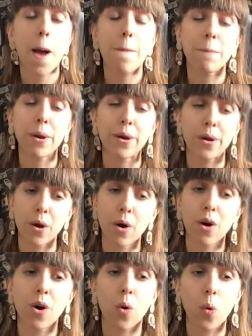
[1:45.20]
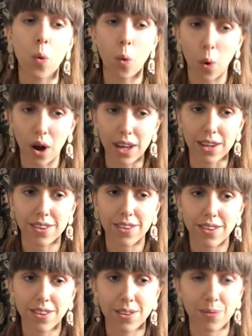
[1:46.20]
but not
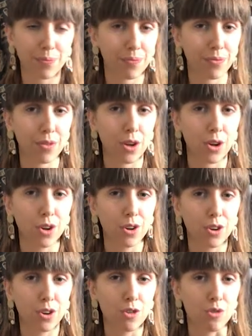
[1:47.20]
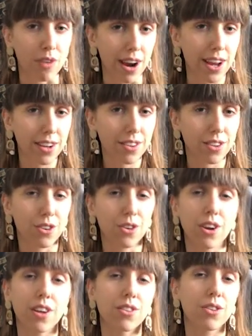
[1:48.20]
quite great,
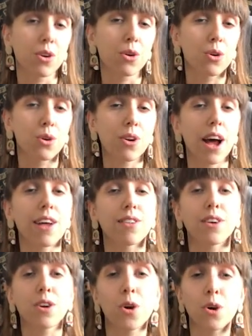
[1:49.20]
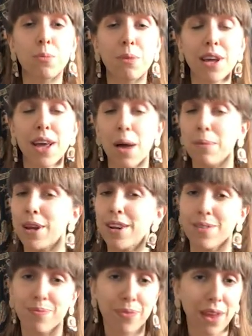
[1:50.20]
not as good as it could be. I
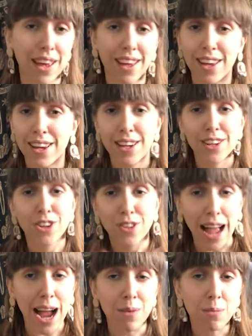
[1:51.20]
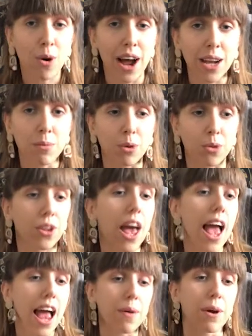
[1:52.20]
mean, just add more animals.
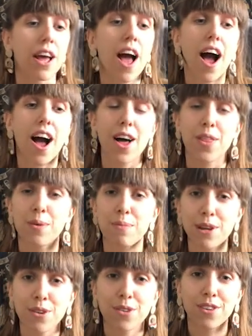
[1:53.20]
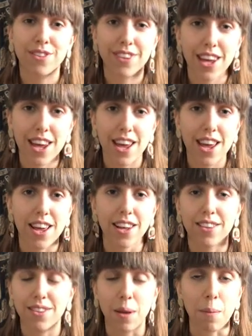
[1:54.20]
Anyway, the middle tier
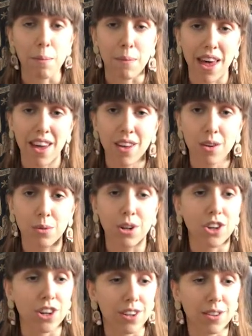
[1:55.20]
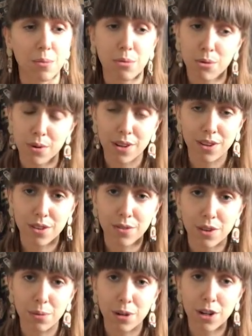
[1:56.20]
is meh, which is pretty
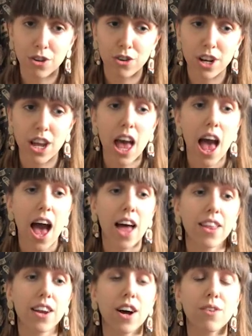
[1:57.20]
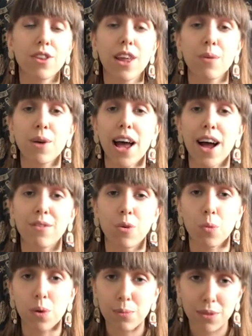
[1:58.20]
self-explanatory. And then after that, we have
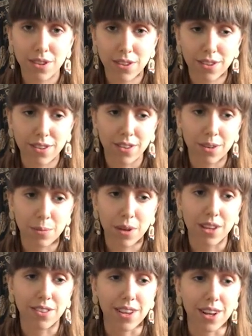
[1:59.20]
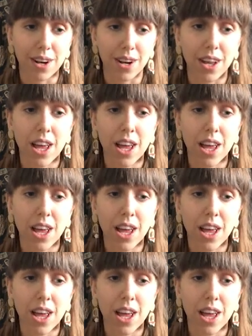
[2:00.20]
whim system, as in